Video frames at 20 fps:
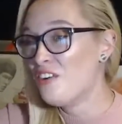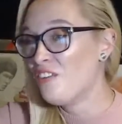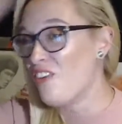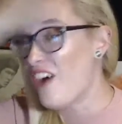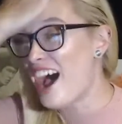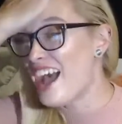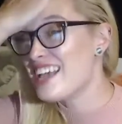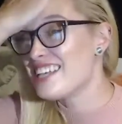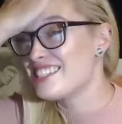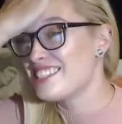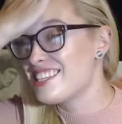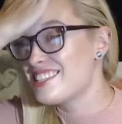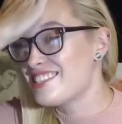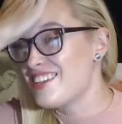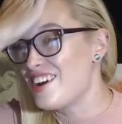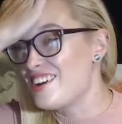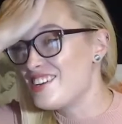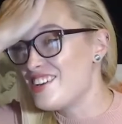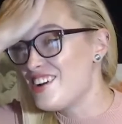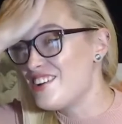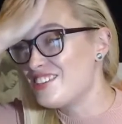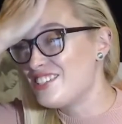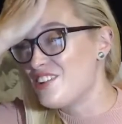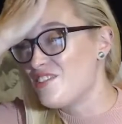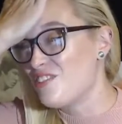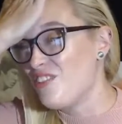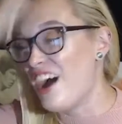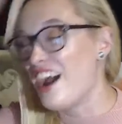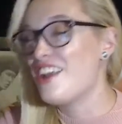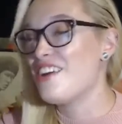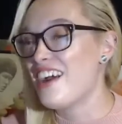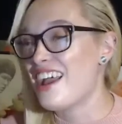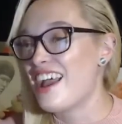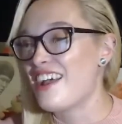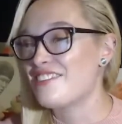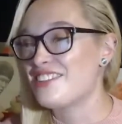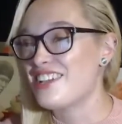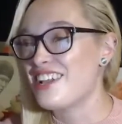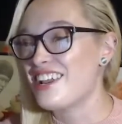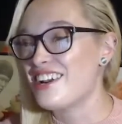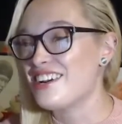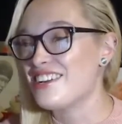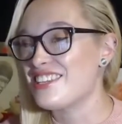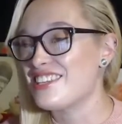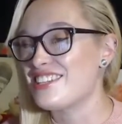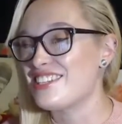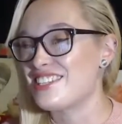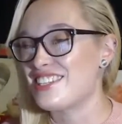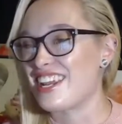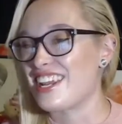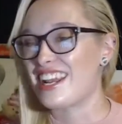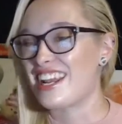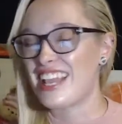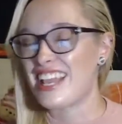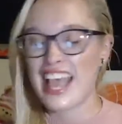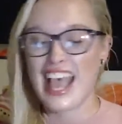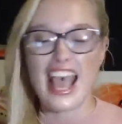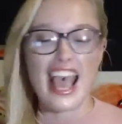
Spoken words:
Why is this on YouTube? Why do I have to hear this shit?